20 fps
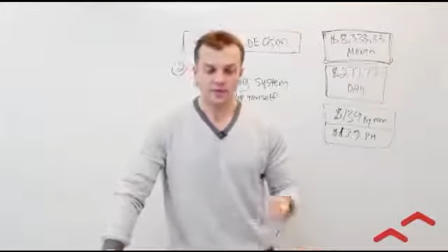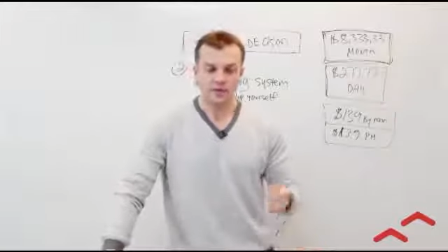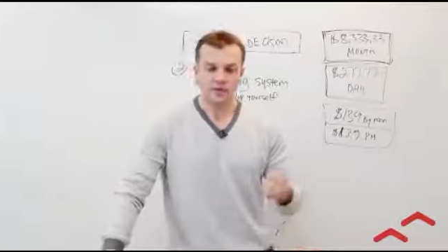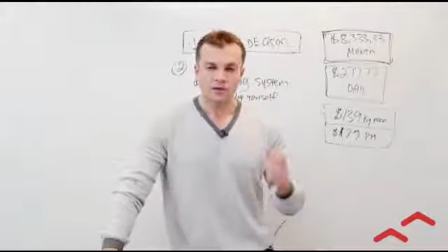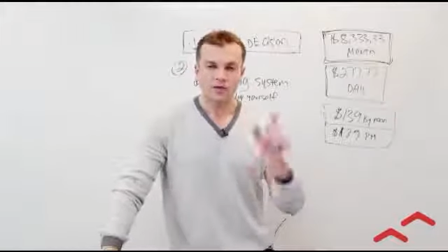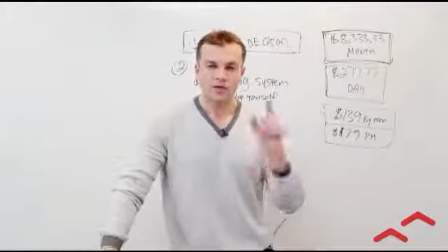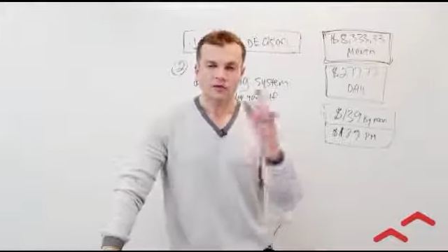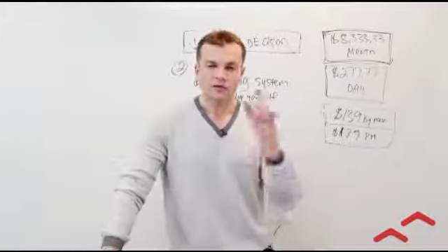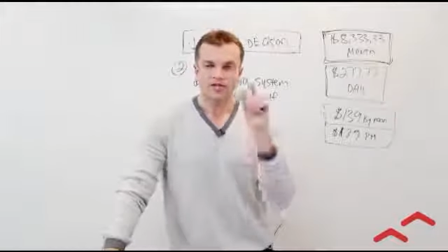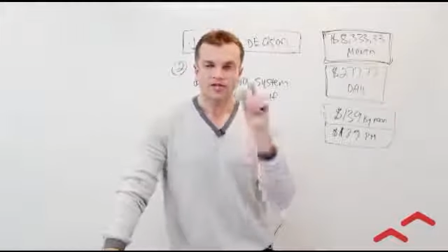
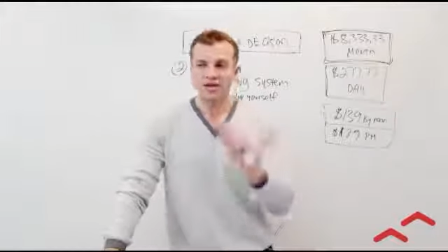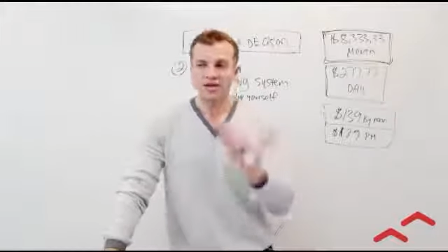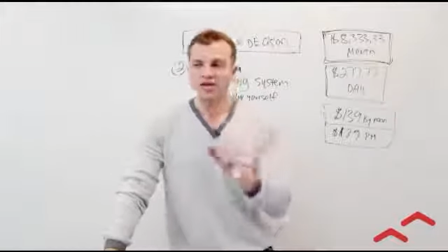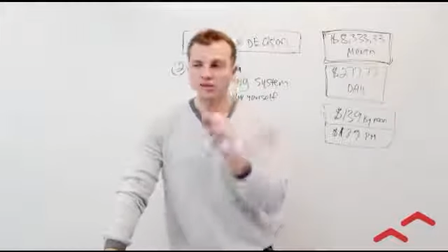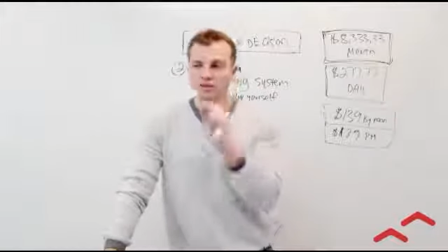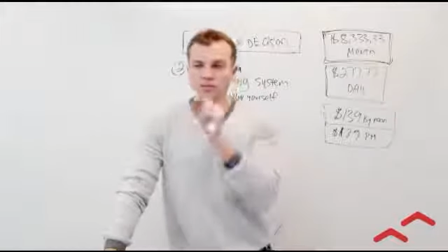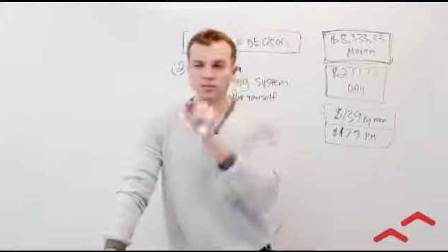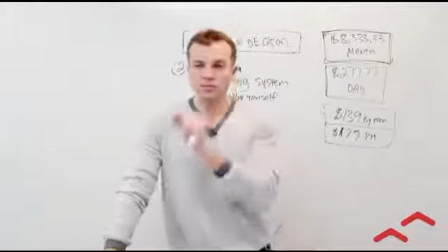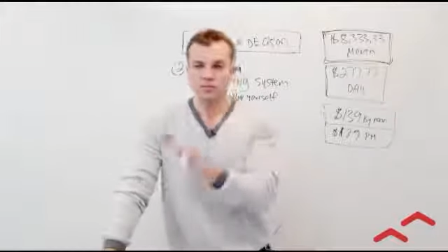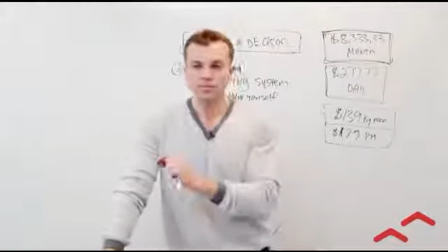you can change
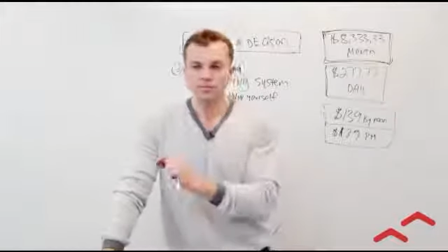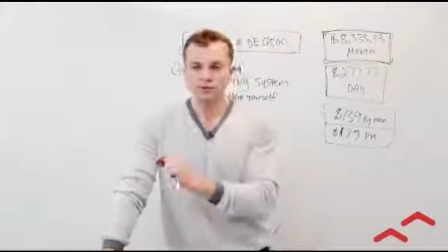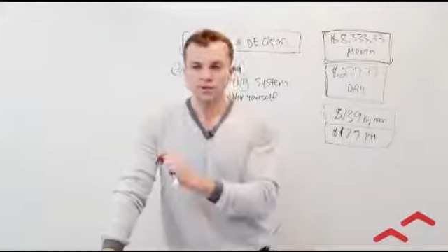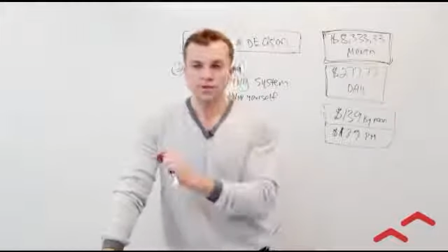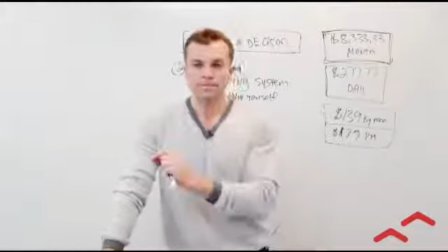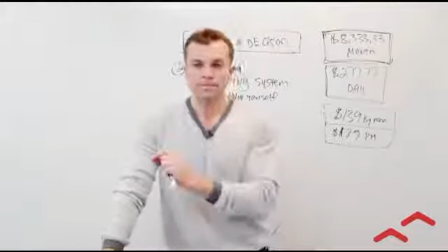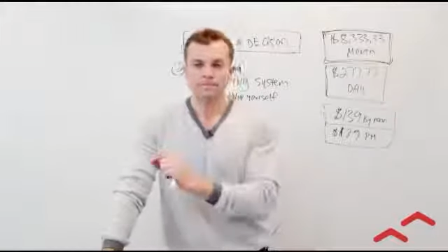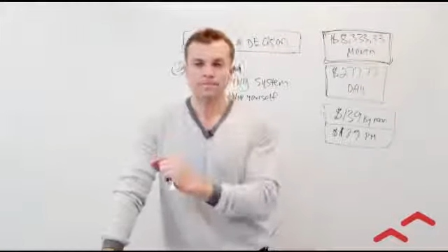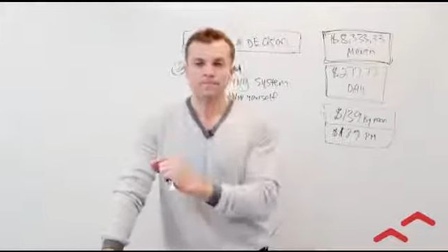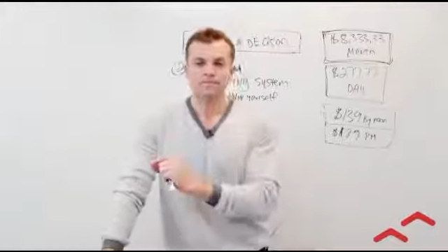your mood,
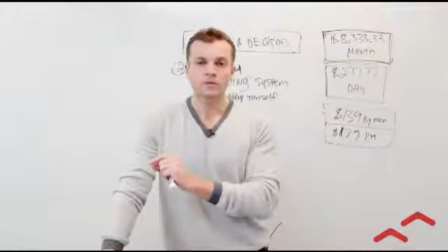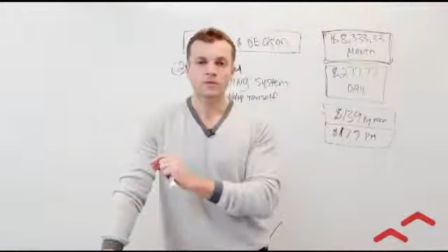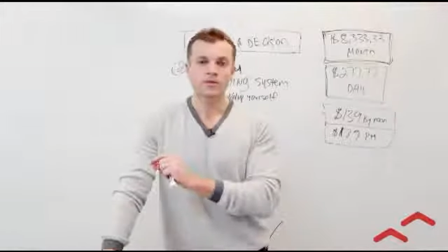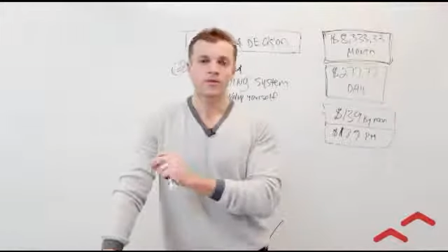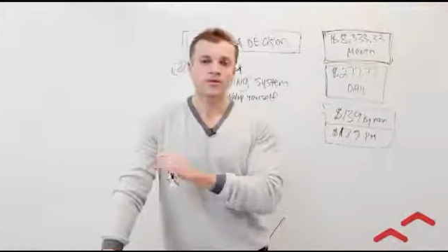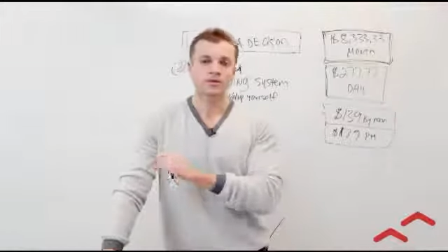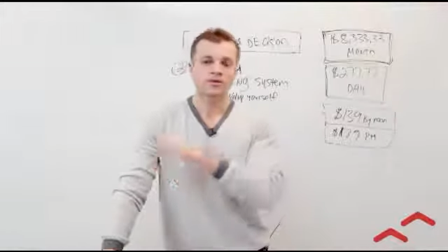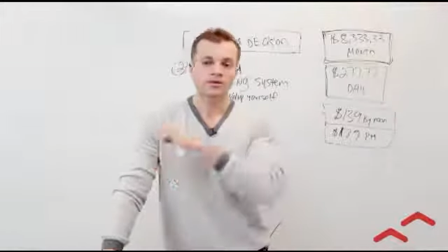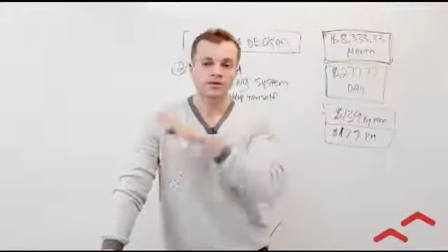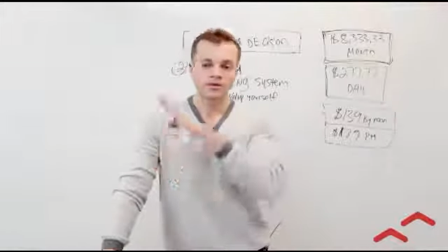
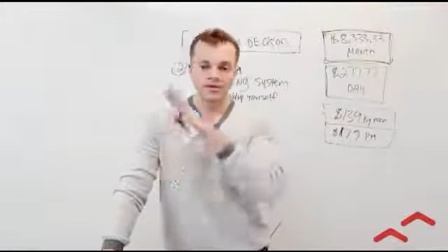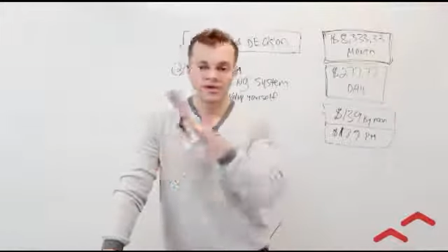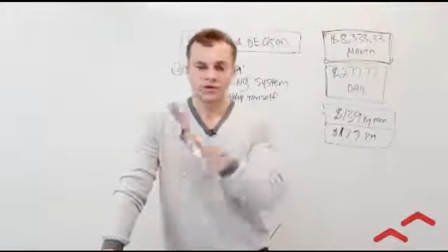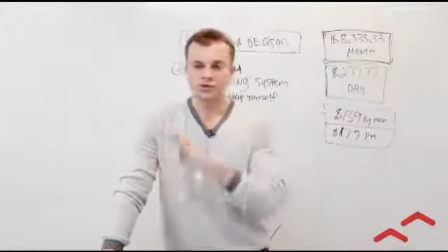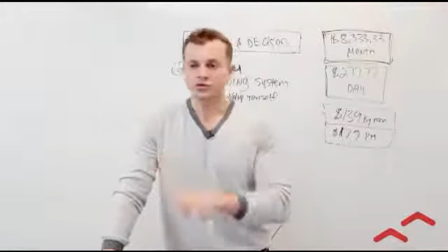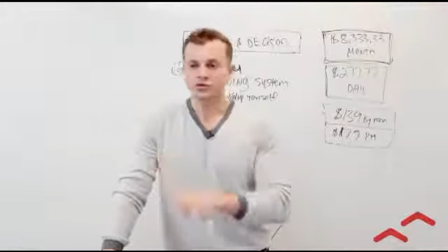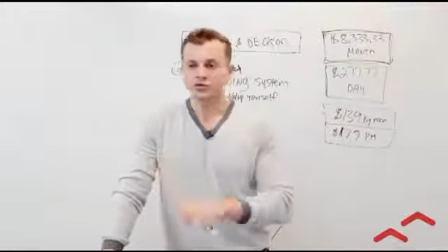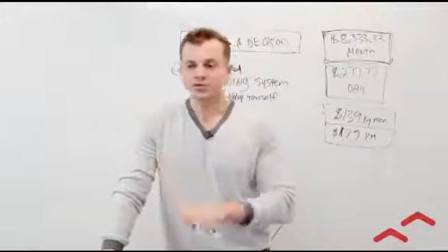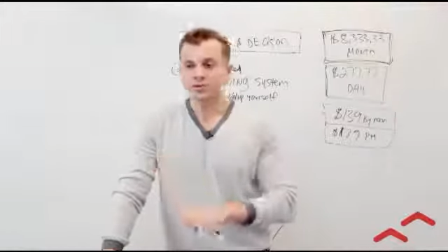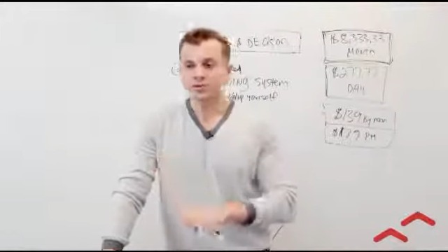you can change
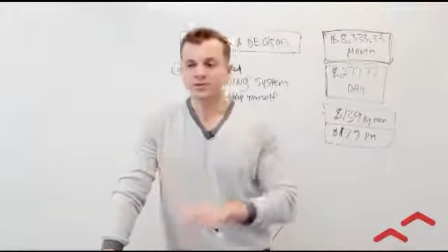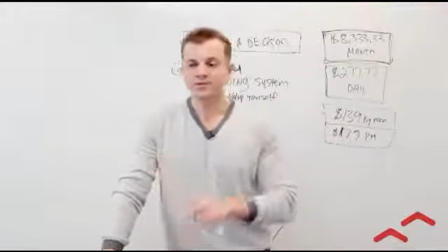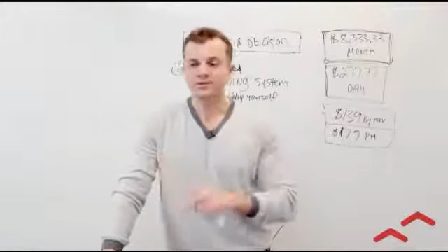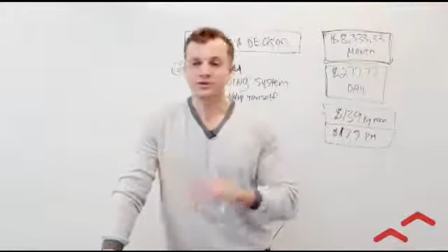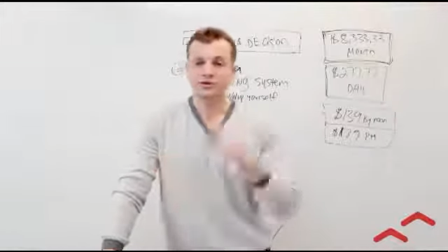your business,